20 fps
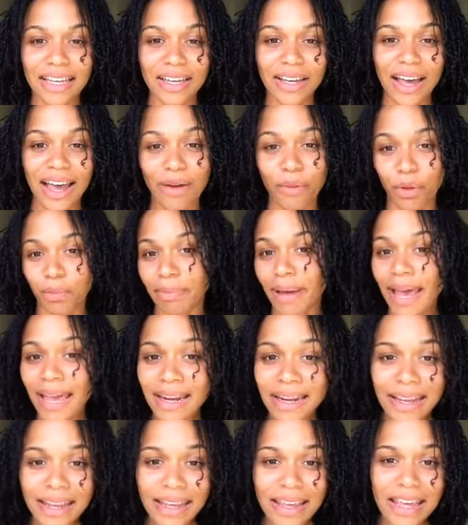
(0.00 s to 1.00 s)
I would pet
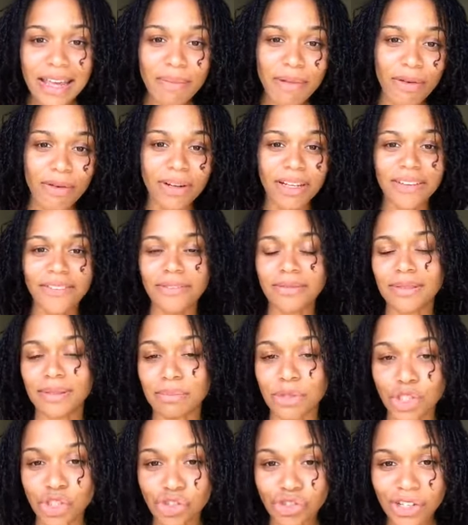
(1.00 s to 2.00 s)
him, I would give him some
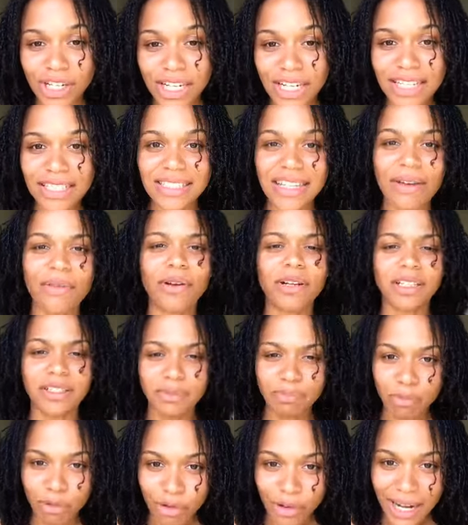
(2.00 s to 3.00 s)
treats, I would
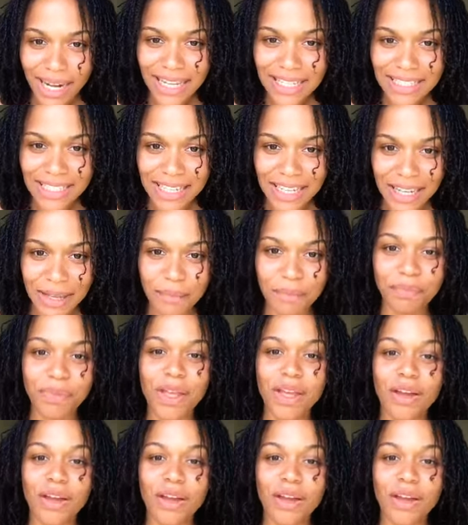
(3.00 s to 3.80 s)
praise him